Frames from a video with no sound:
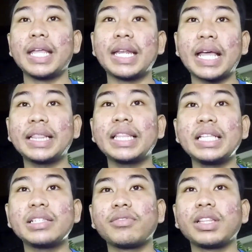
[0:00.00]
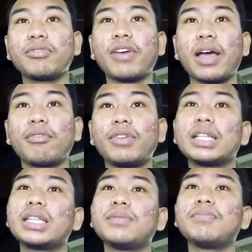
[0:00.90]
In 1975,
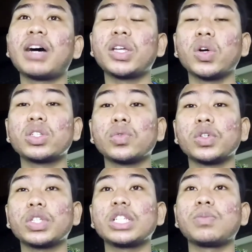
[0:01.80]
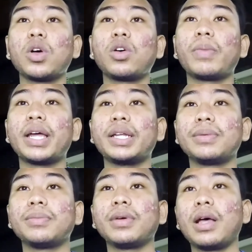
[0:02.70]
the term BIOS was explored by
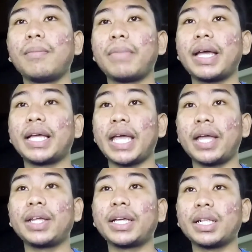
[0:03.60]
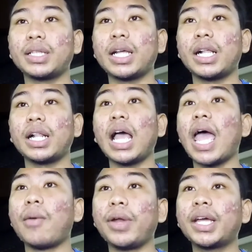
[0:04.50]
Gary Kildall,
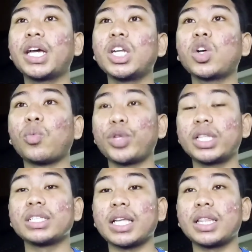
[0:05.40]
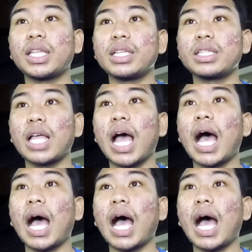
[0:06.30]
American computer scientist.